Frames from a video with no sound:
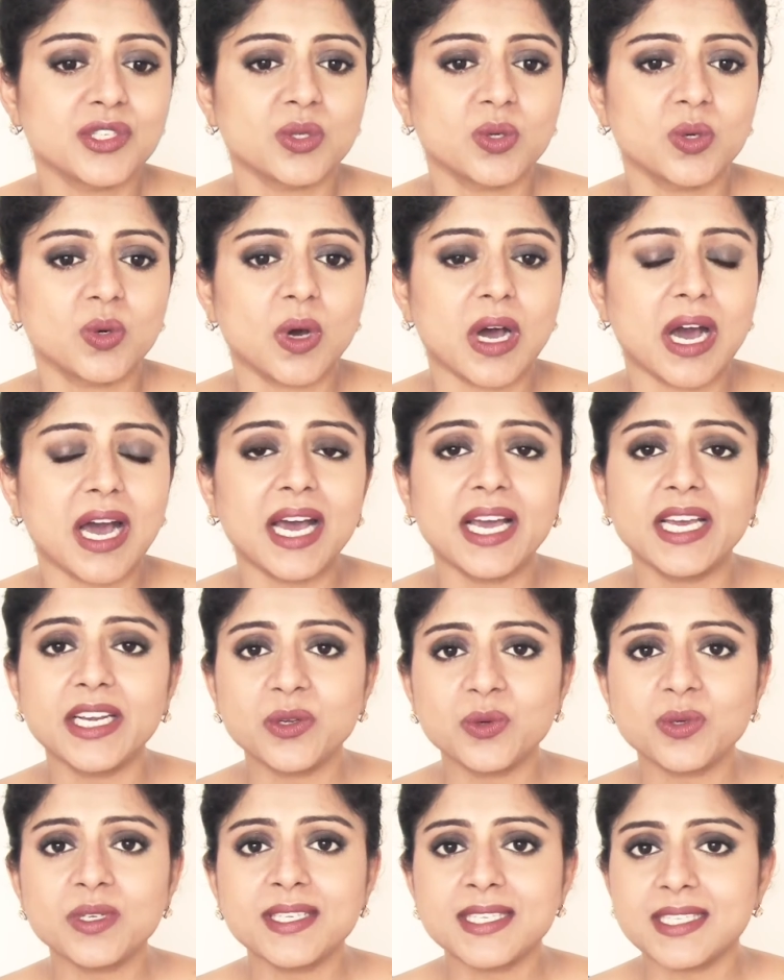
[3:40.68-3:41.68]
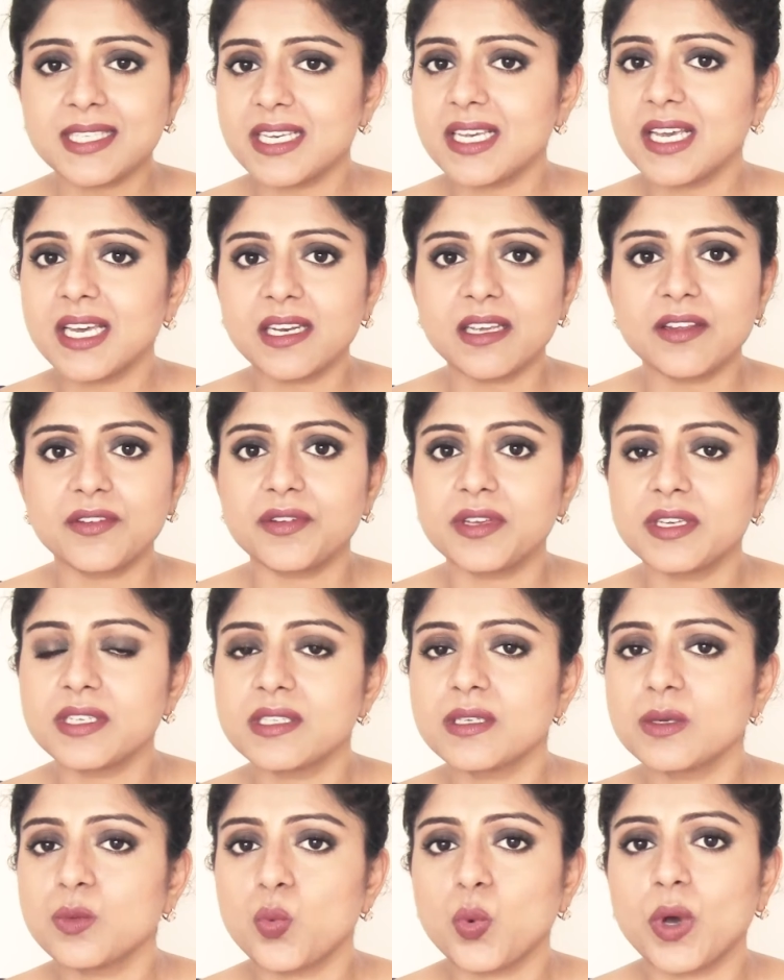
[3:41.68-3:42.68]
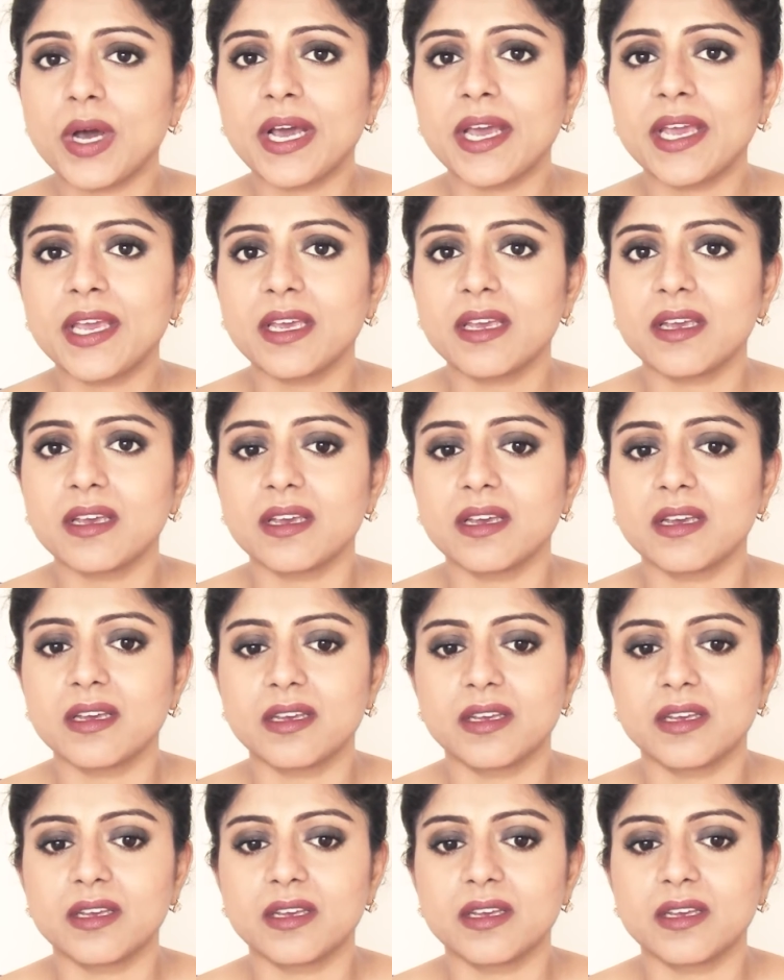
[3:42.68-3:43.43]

So I don't see any reason why